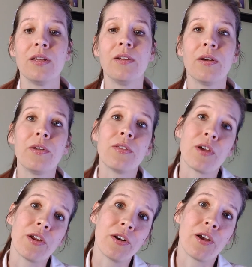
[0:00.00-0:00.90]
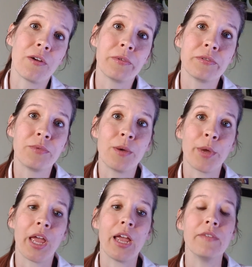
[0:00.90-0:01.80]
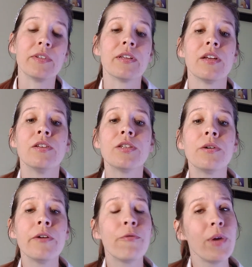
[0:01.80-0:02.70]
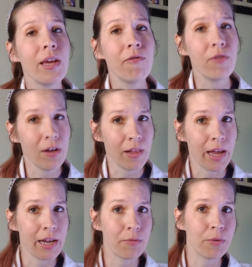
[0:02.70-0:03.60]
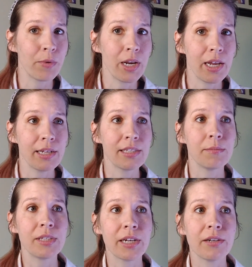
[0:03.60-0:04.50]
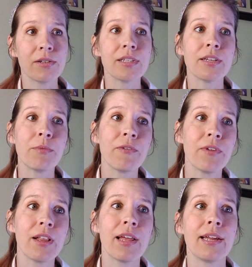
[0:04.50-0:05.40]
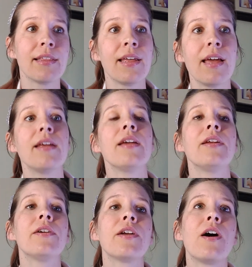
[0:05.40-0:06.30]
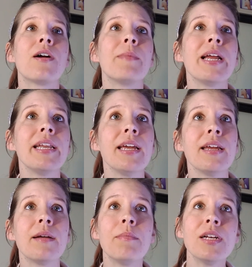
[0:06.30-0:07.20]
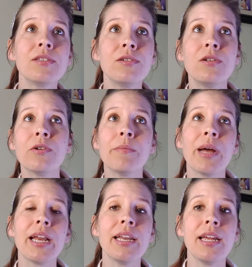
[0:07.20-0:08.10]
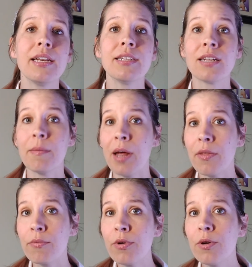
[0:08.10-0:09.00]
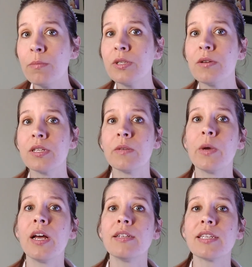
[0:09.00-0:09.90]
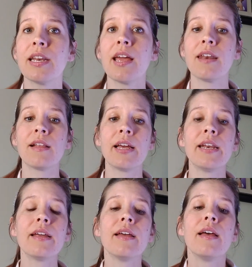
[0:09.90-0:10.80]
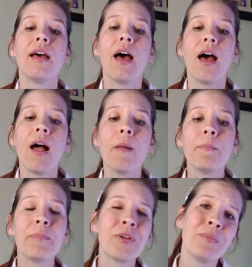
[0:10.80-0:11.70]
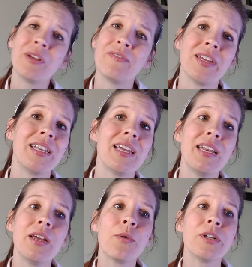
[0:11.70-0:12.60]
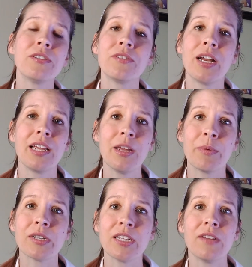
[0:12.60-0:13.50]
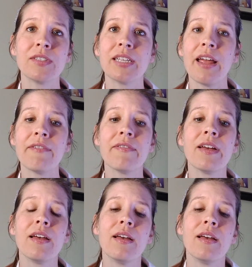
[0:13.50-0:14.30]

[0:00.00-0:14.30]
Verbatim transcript: you know, you thought your dog was well behaved. So if we feel like we're reading some signals and we feel like that your dog might need a muzzle or might need to come out of the room so that someone else can handle it, um, don't be offended. We're just trying to keep ourselves safe.